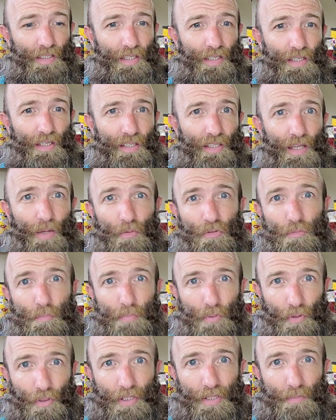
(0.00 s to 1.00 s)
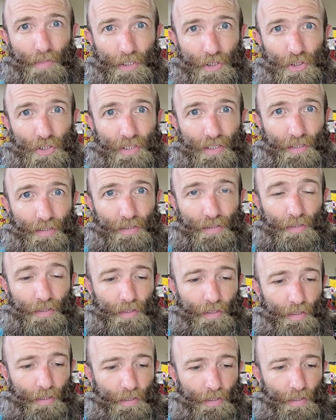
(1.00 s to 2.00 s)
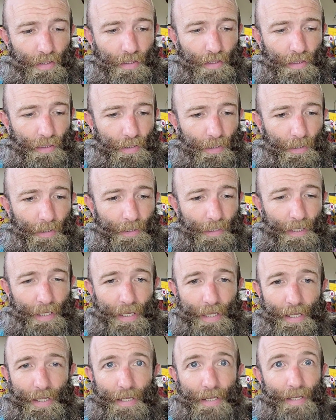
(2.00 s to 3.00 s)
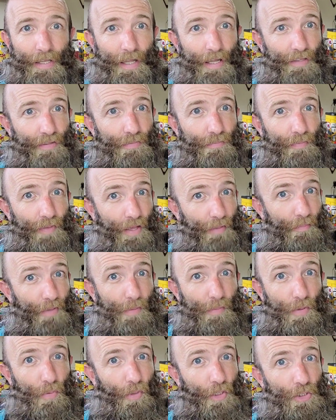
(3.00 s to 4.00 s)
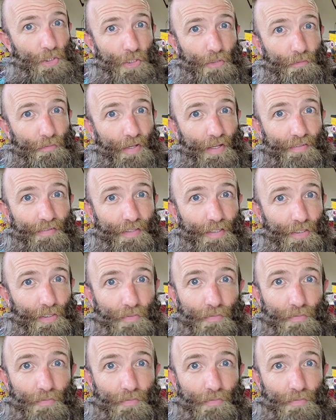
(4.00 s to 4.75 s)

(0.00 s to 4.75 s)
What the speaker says: and that was pretty much it. And that may be what you're facing.